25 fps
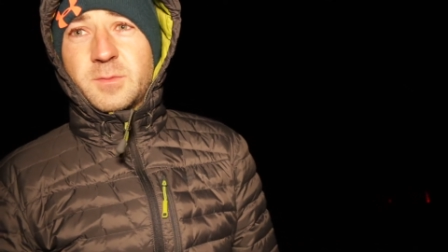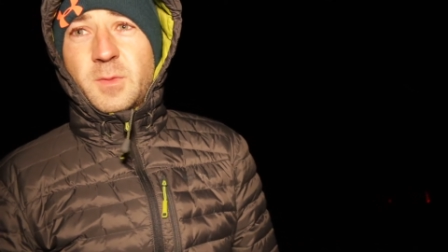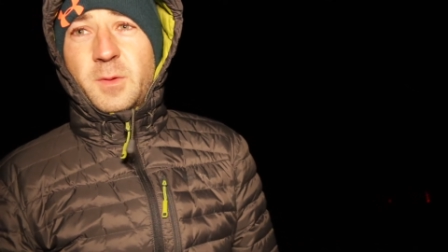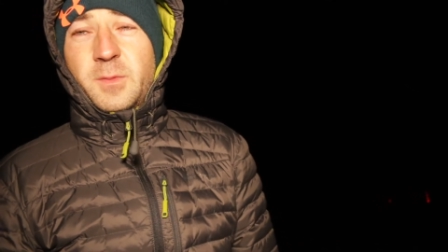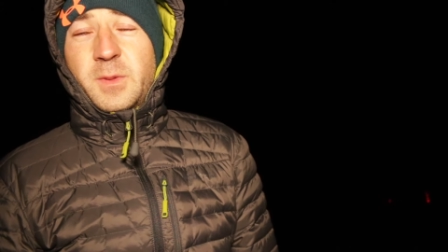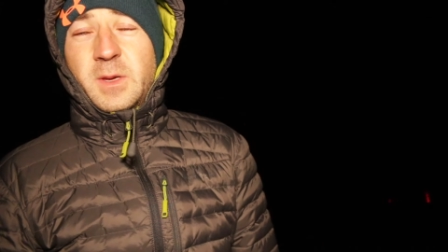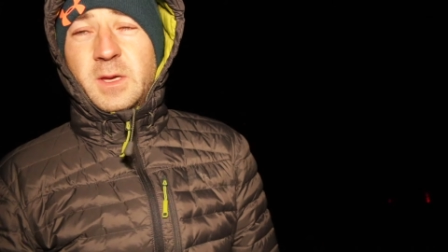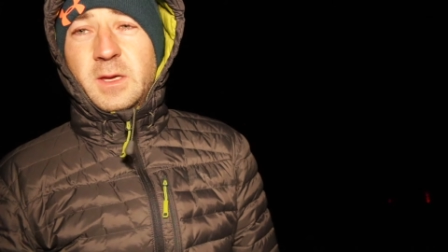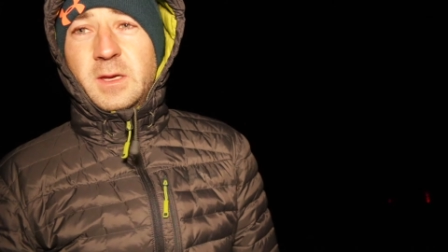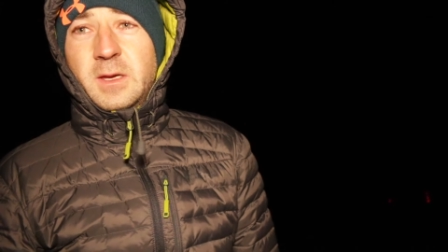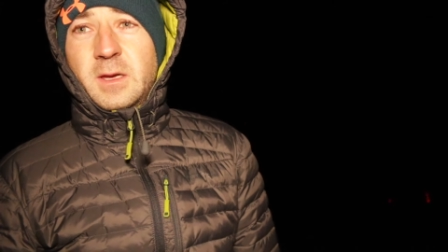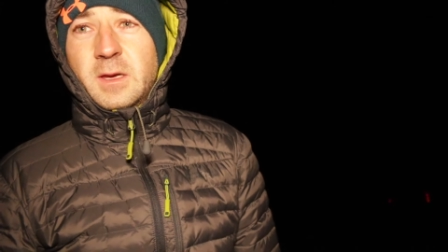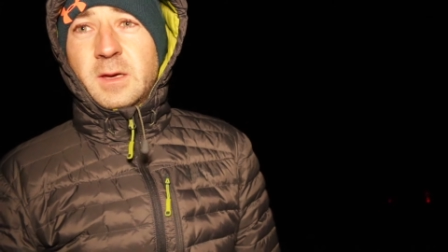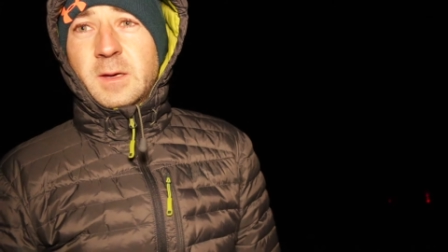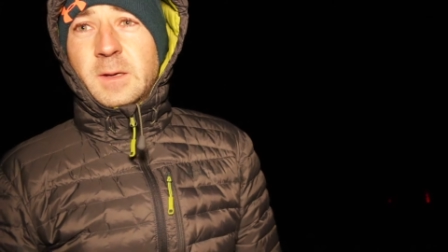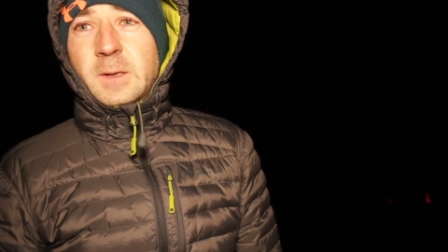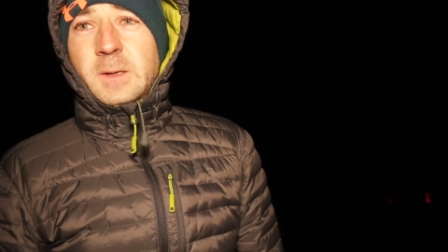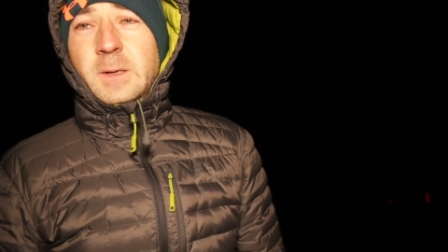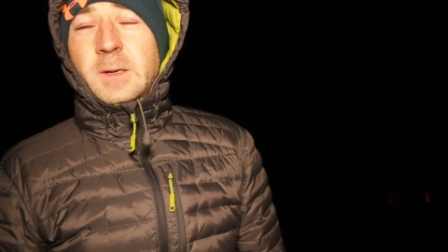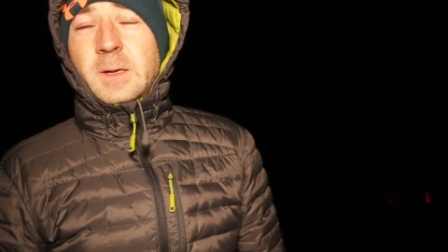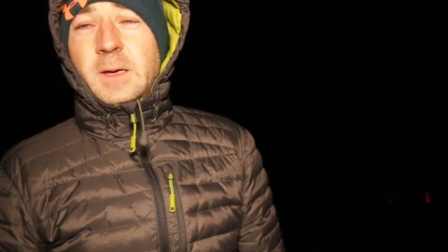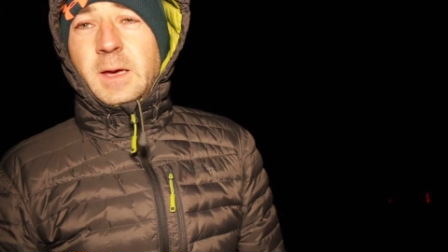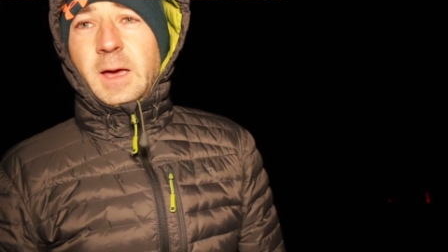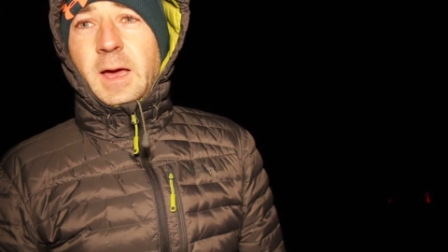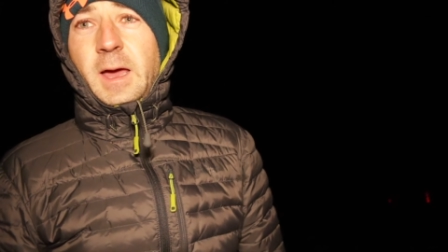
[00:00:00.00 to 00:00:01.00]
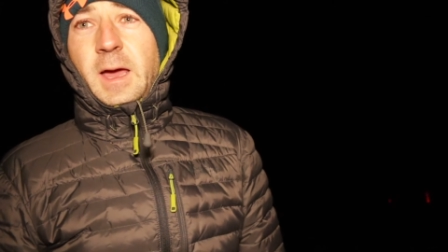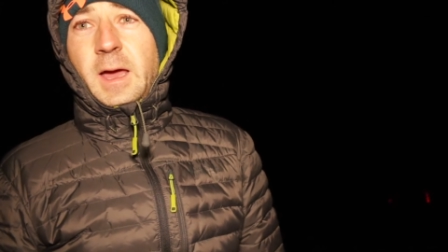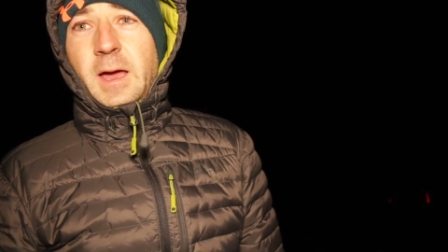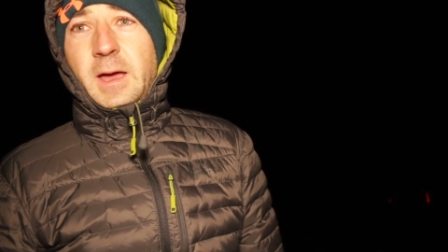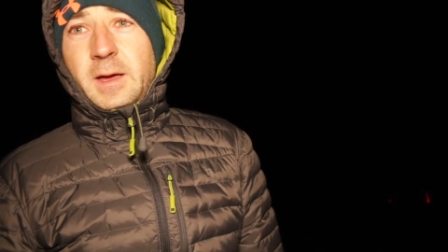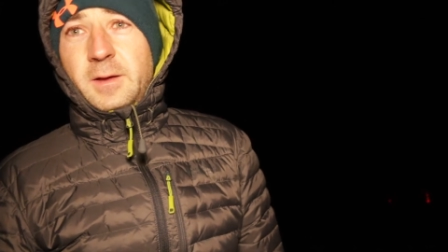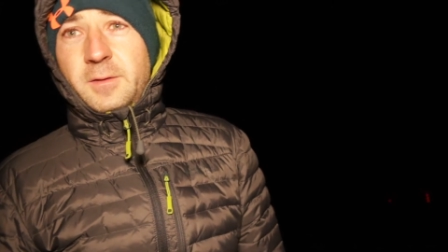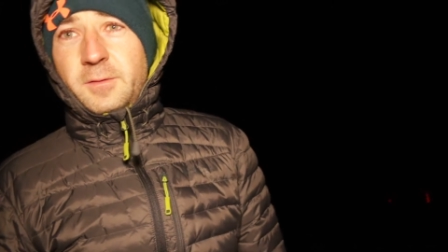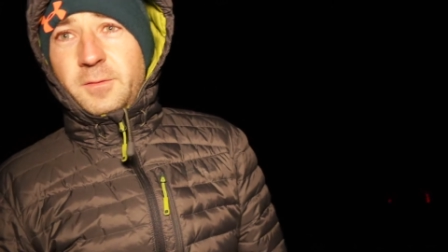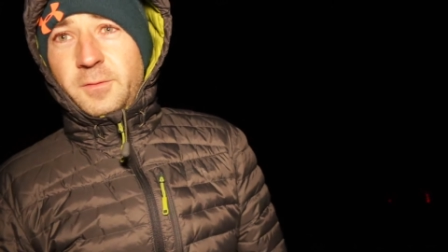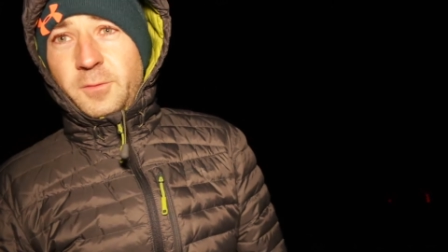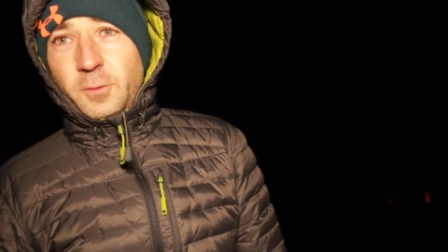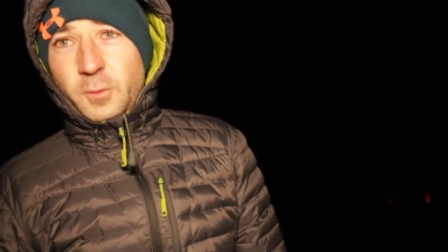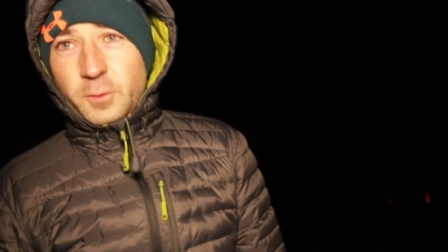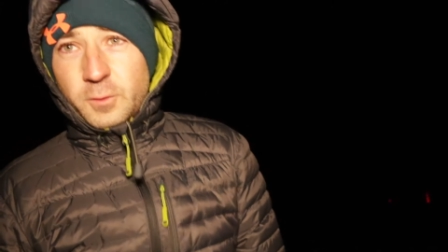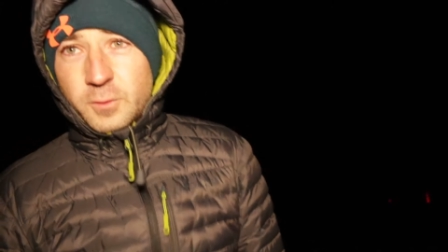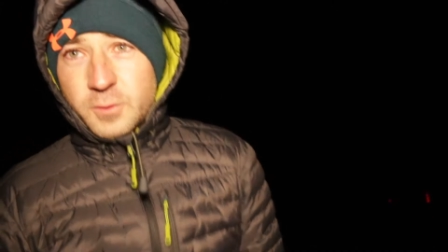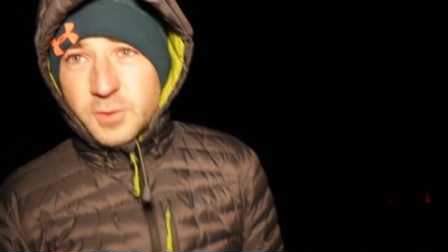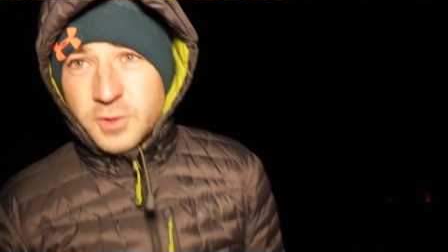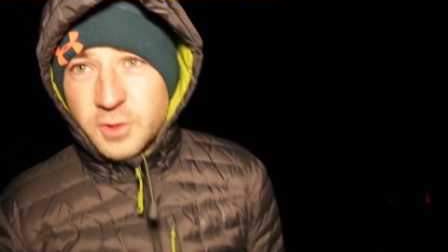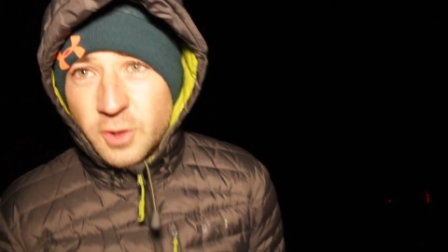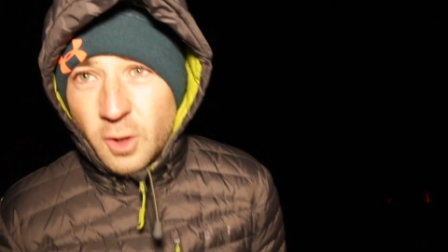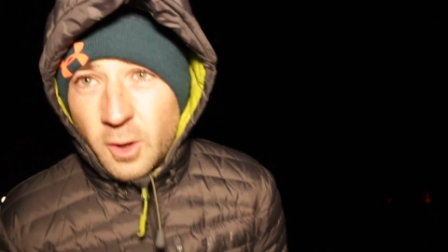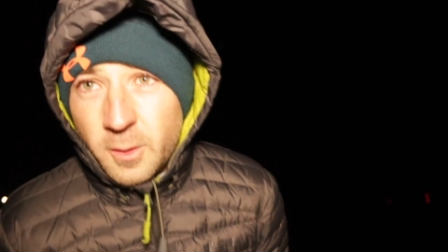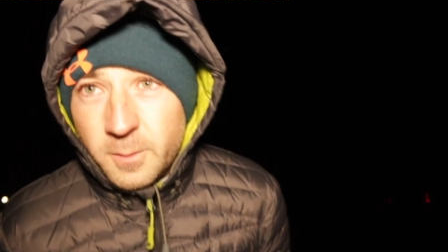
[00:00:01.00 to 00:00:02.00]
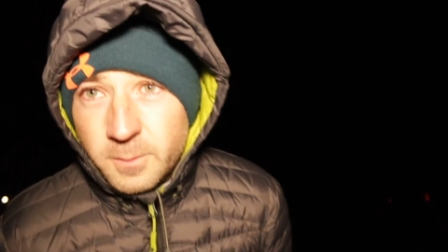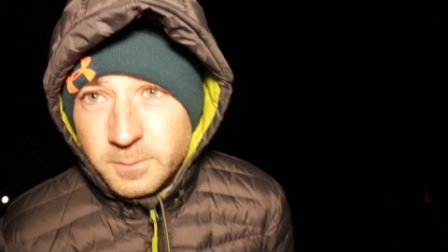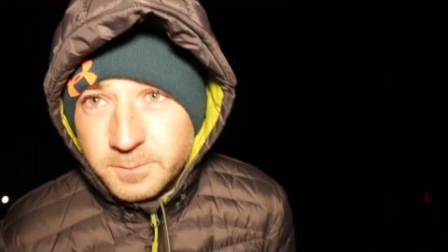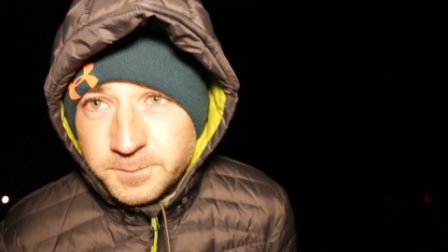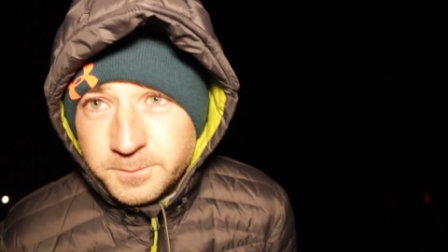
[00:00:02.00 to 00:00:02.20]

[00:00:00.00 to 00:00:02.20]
maybe in Photoshop